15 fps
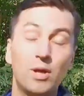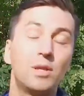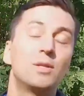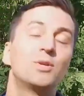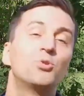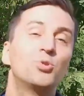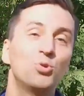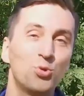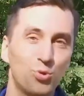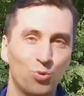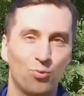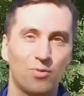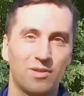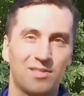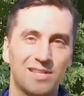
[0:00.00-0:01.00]
will you do
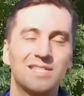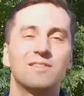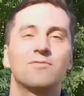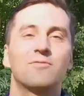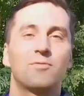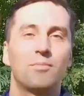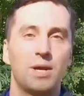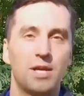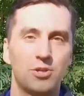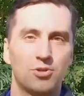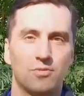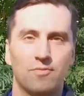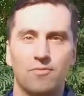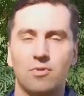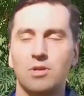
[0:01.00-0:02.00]
with this
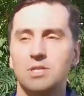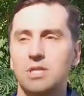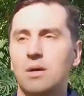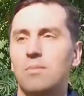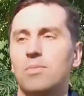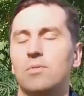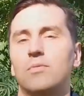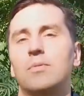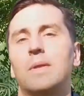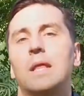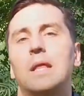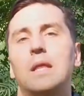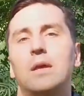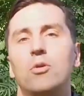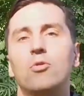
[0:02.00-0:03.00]
information? For example,
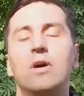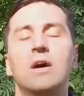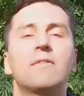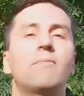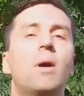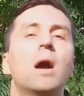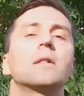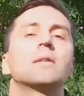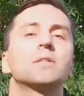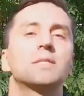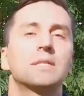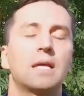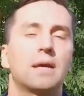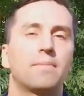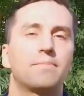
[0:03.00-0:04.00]
you have
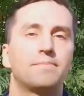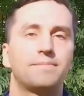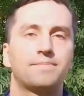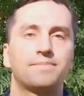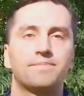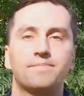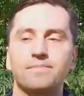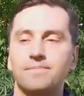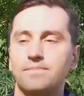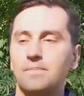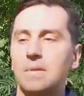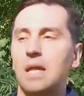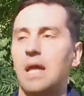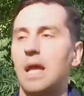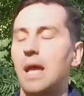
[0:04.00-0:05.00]
minus 10
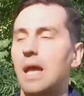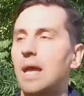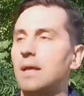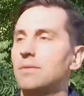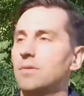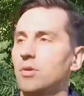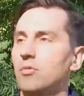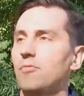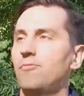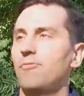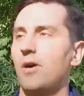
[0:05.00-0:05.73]
and you